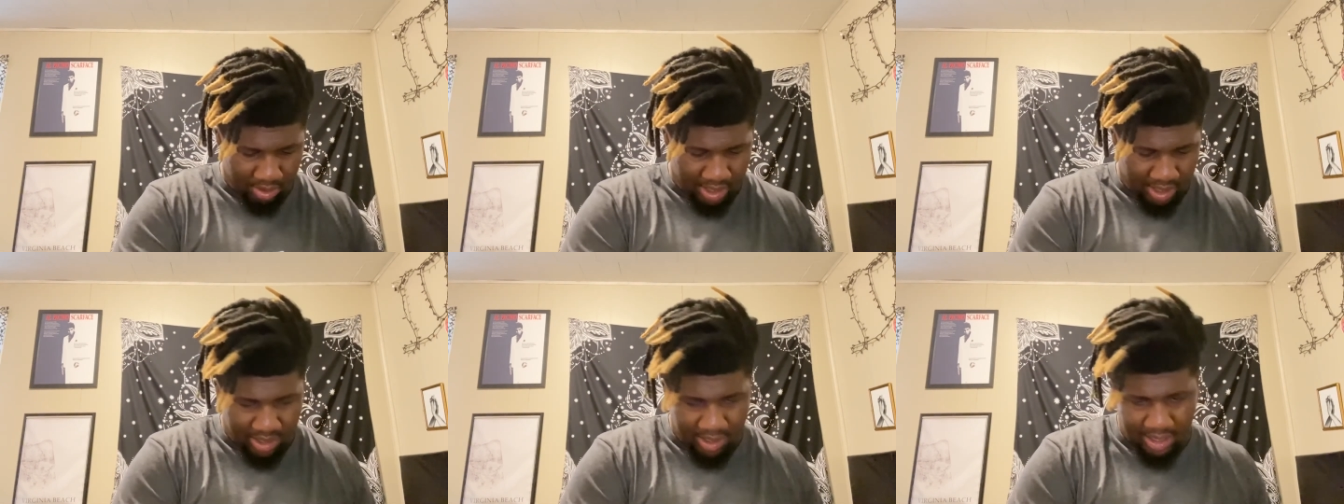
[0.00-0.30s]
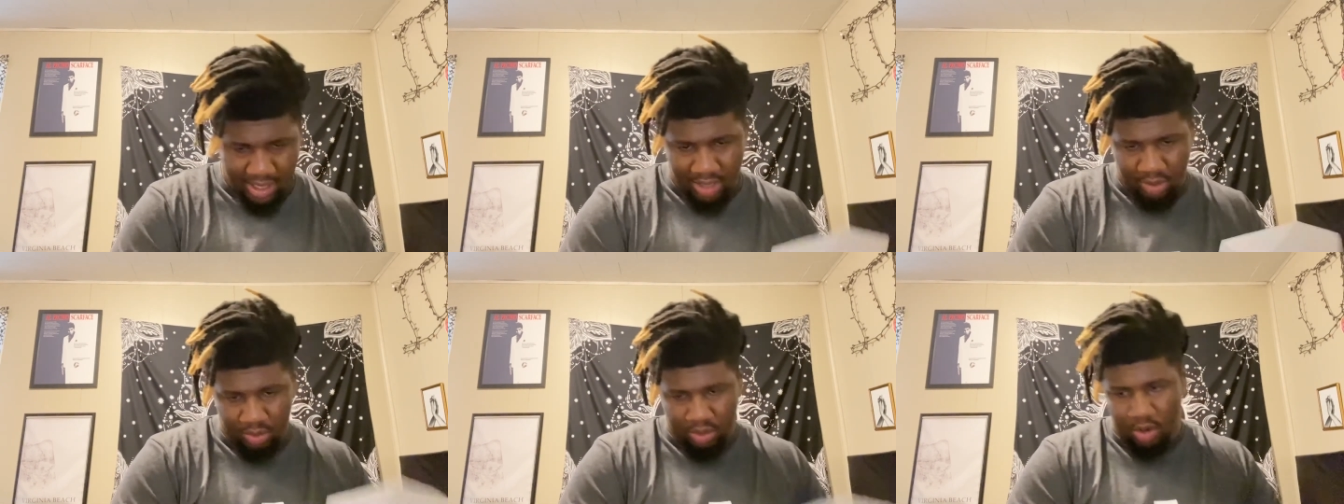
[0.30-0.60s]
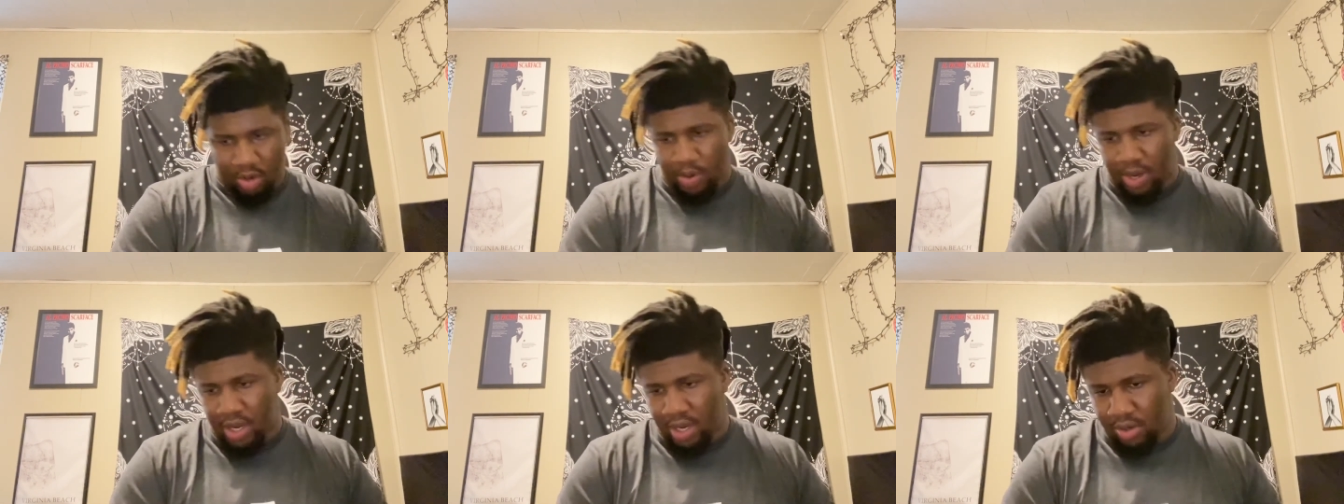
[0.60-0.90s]
I don't go
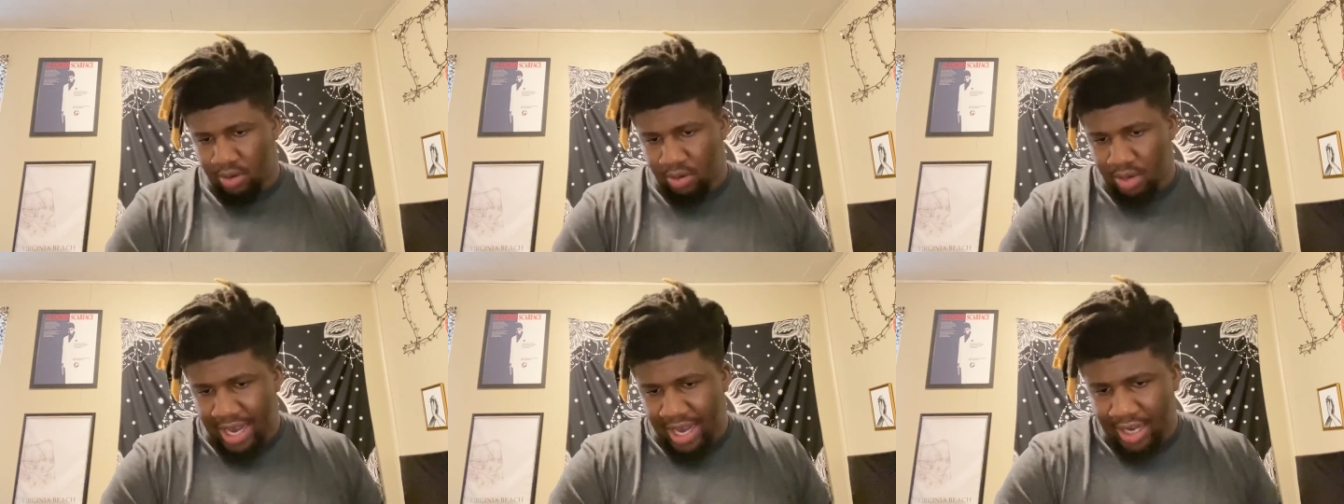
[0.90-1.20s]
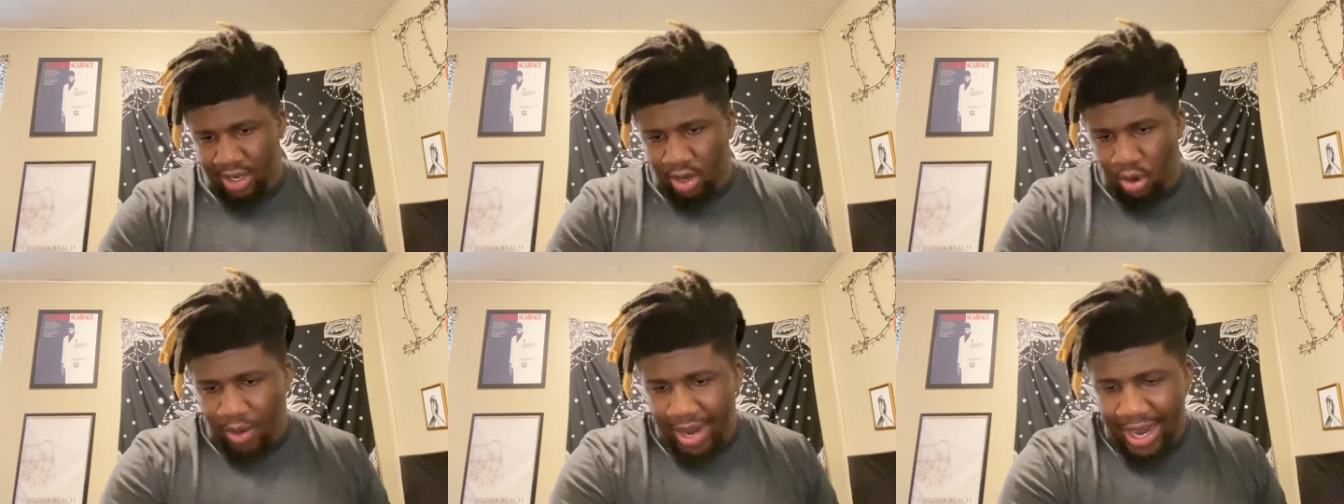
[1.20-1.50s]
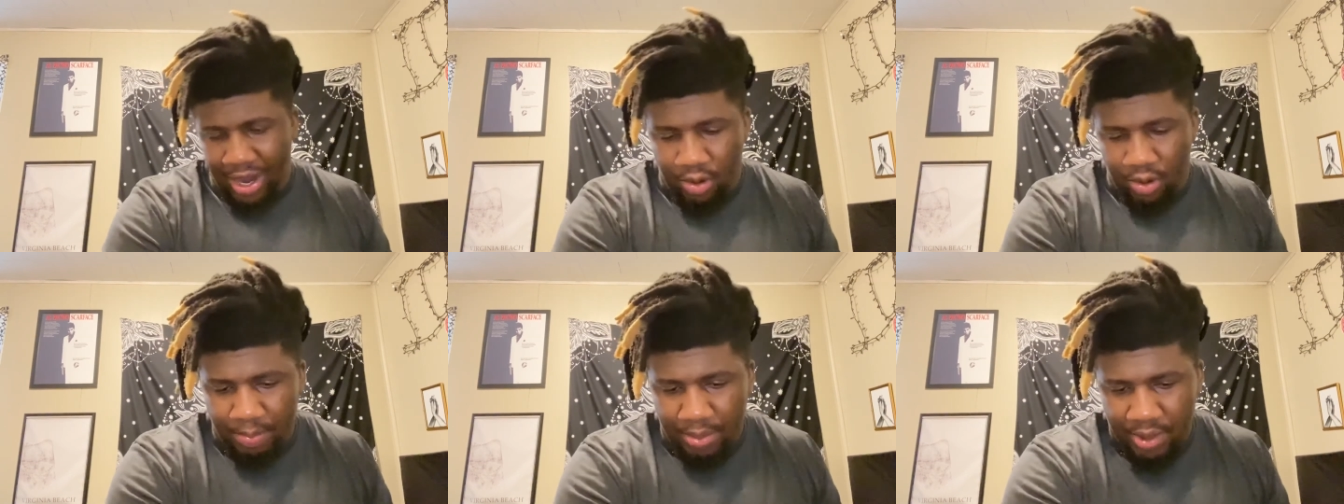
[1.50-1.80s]
out. I go
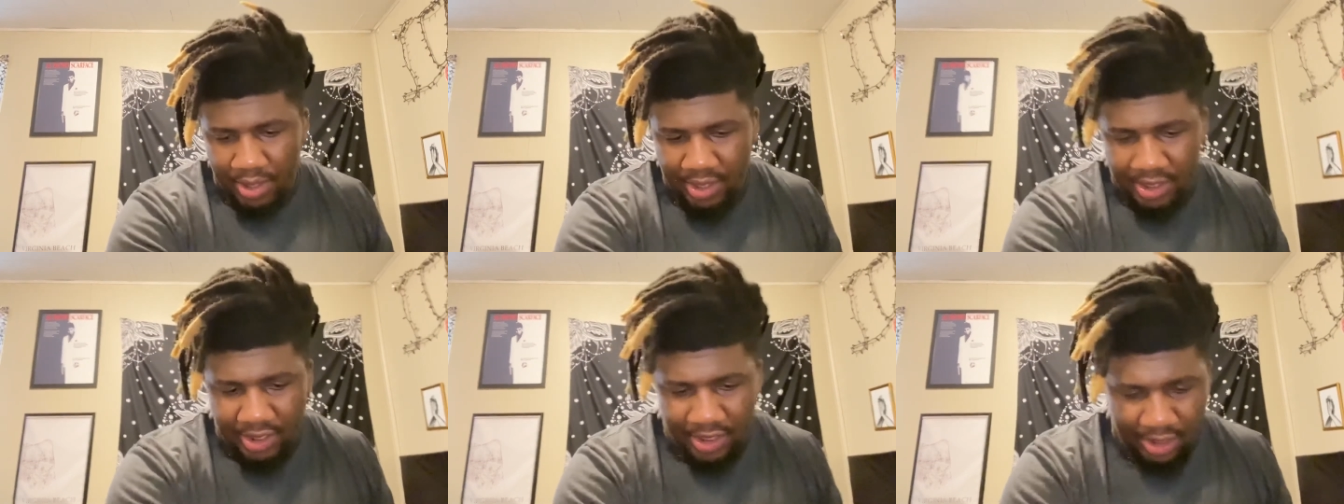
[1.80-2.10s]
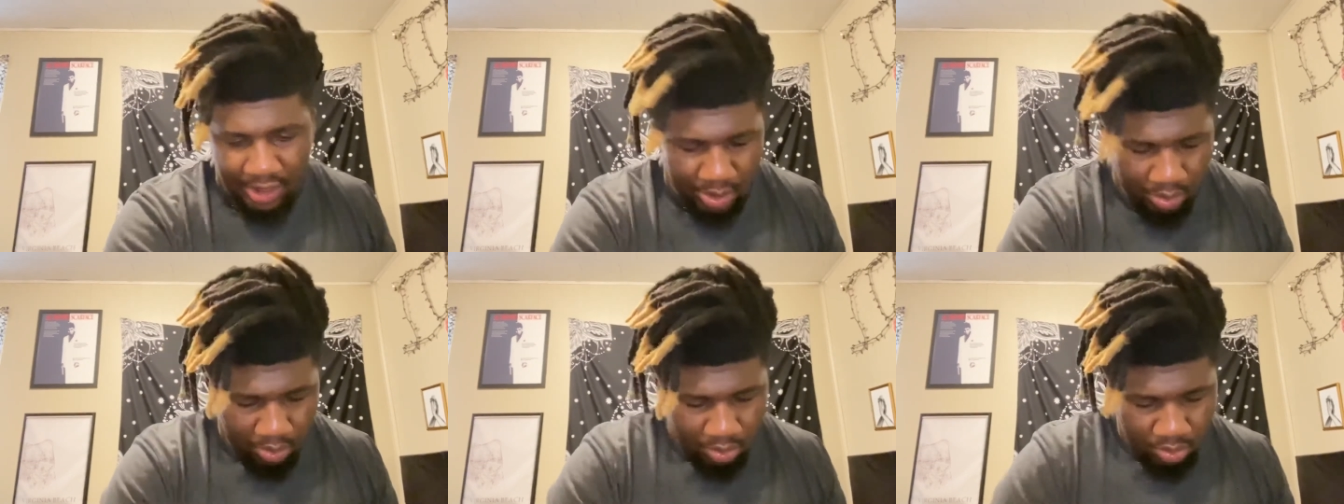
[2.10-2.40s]
out, but you know,